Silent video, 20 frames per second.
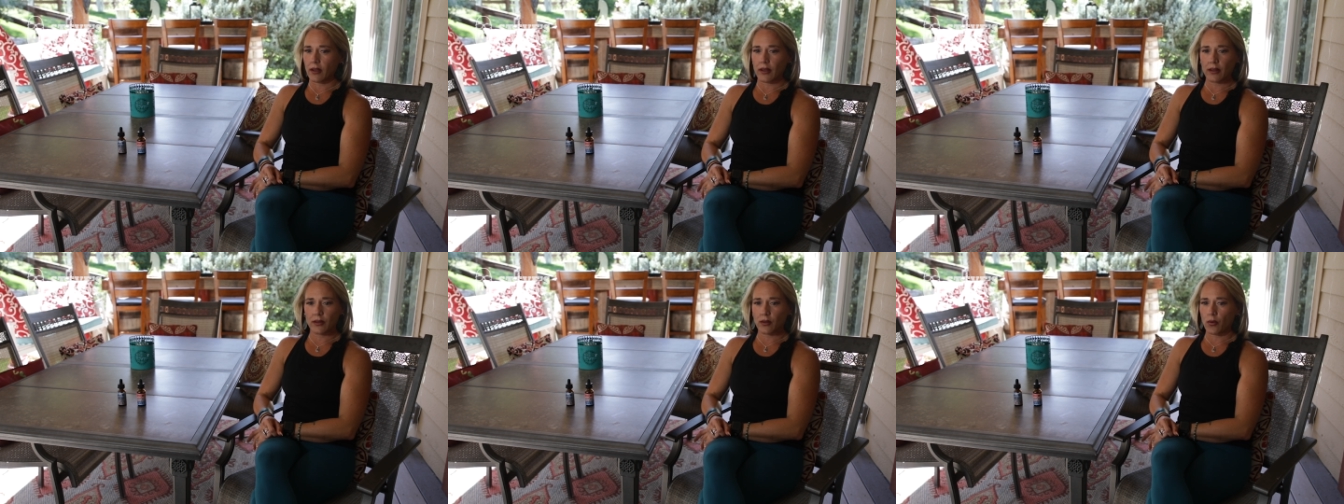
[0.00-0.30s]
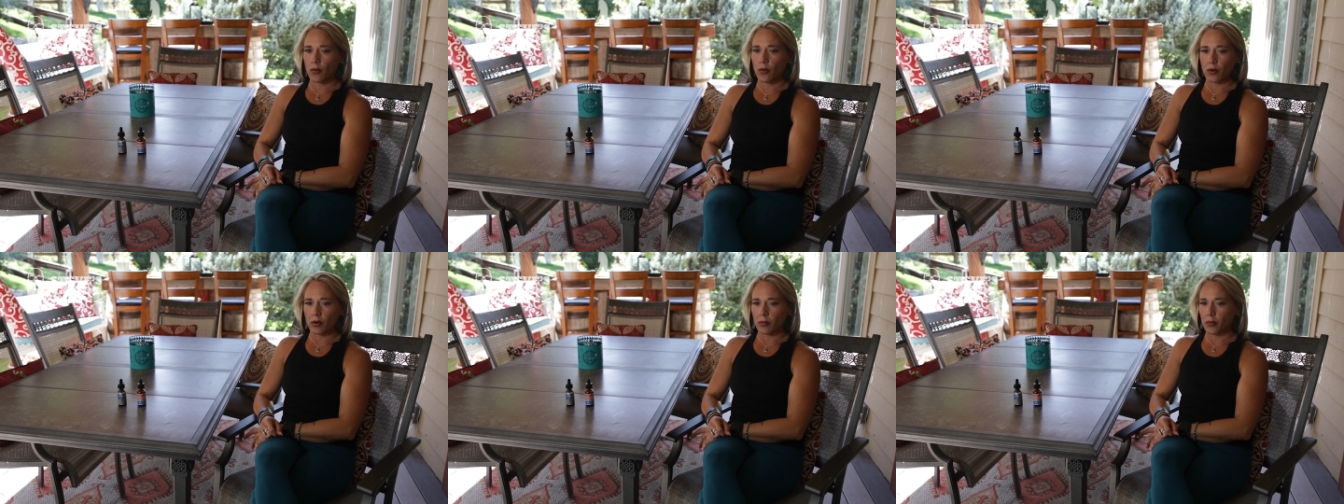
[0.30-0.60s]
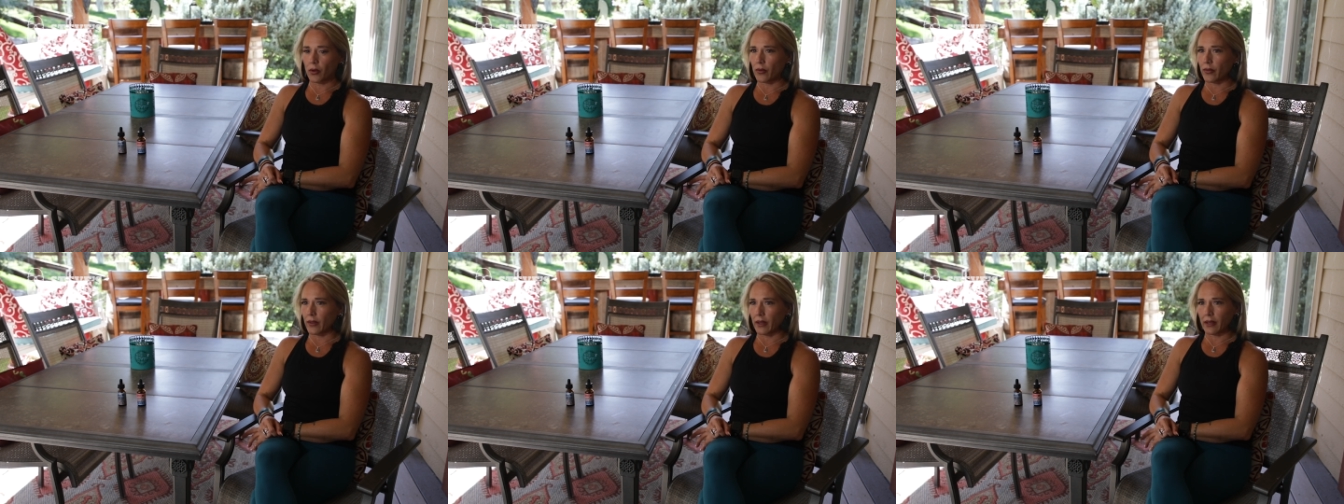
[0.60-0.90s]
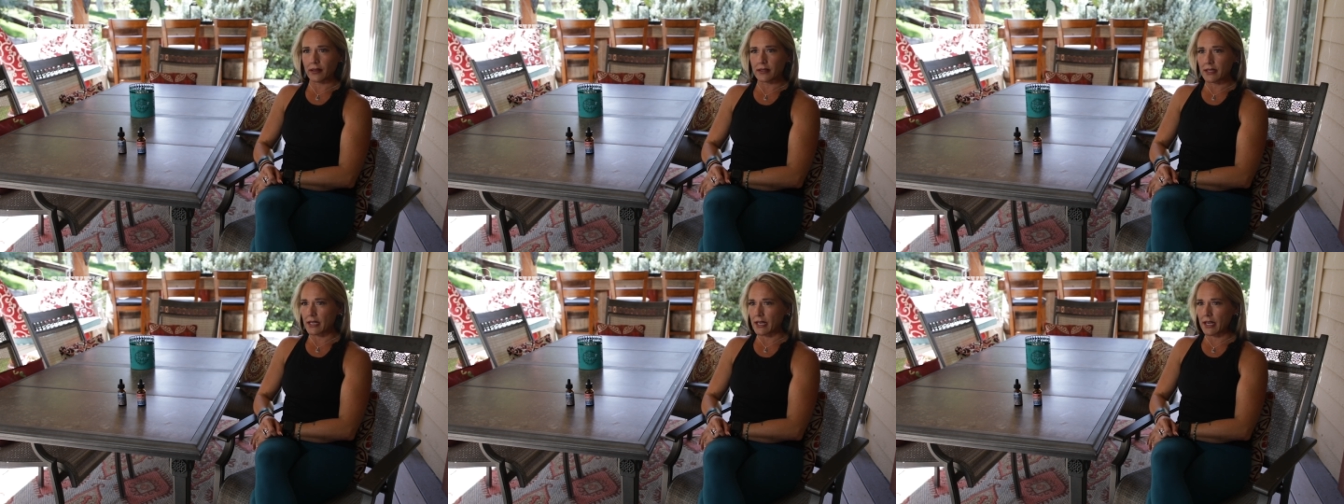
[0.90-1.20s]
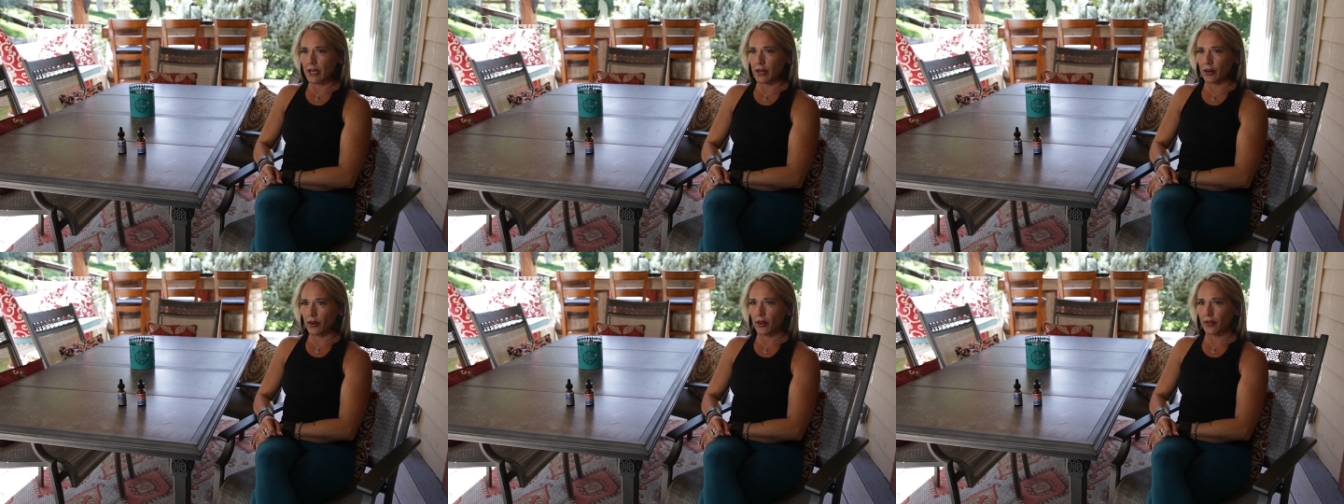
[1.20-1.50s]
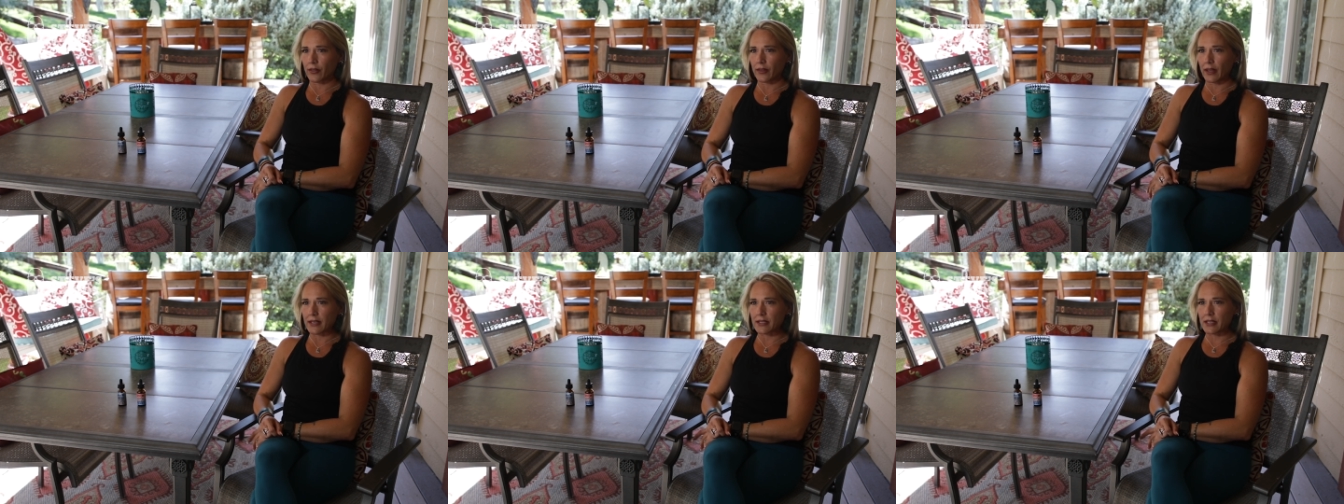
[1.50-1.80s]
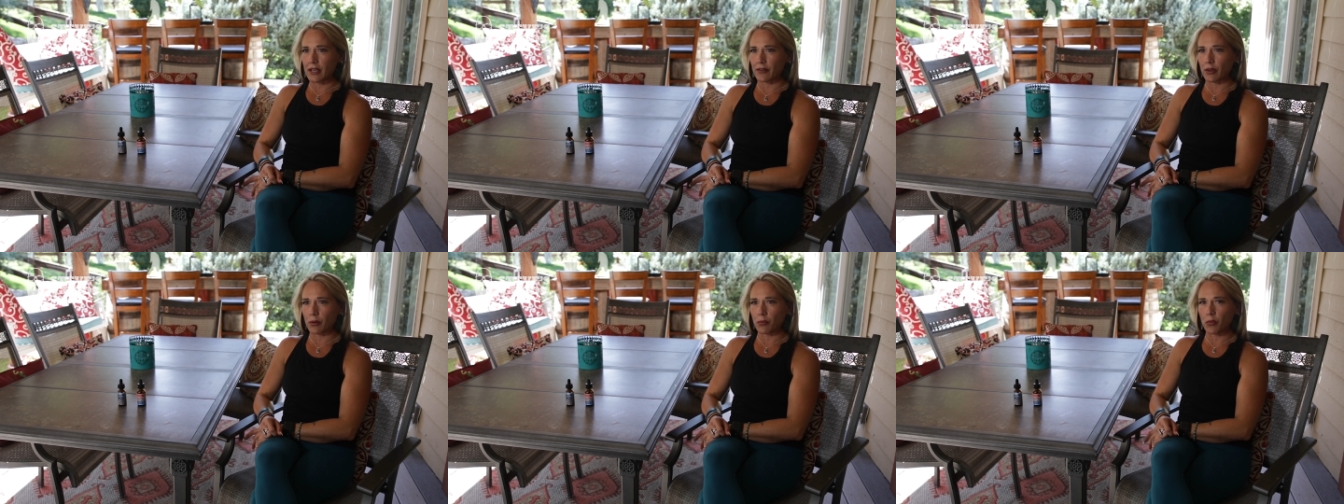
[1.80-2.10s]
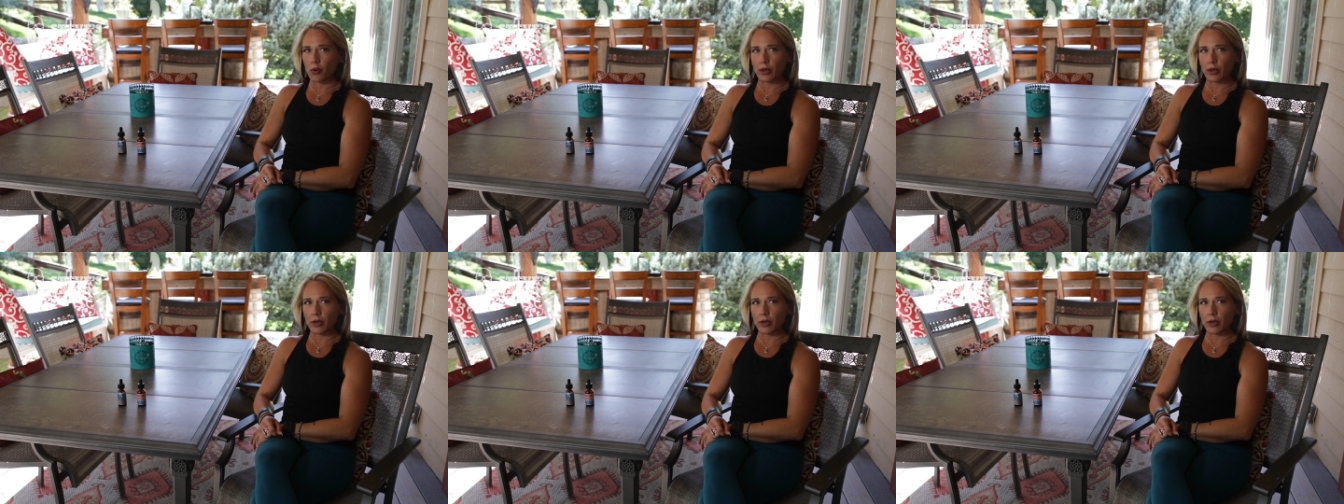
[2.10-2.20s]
a horrible thing to hear on Thanksgiving